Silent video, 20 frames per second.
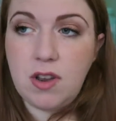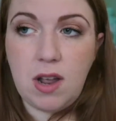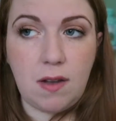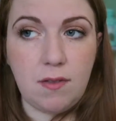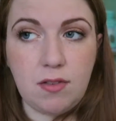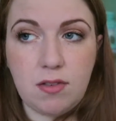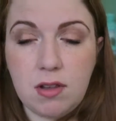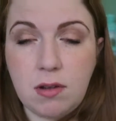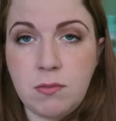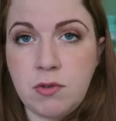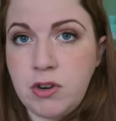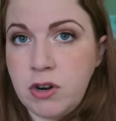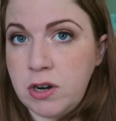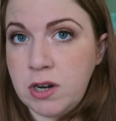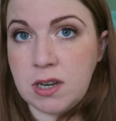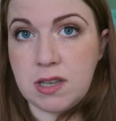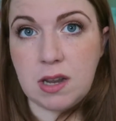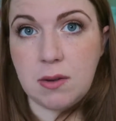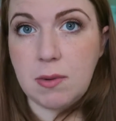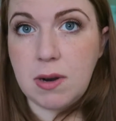to have some
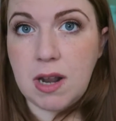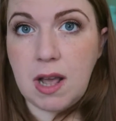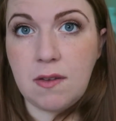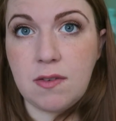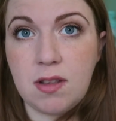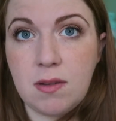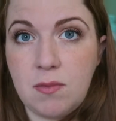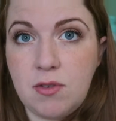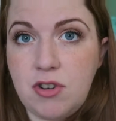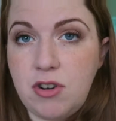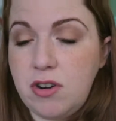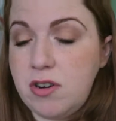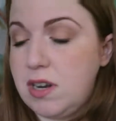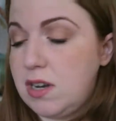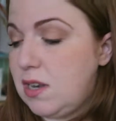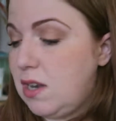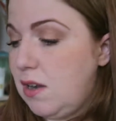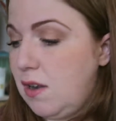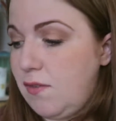chocolate, I will have some chocolate,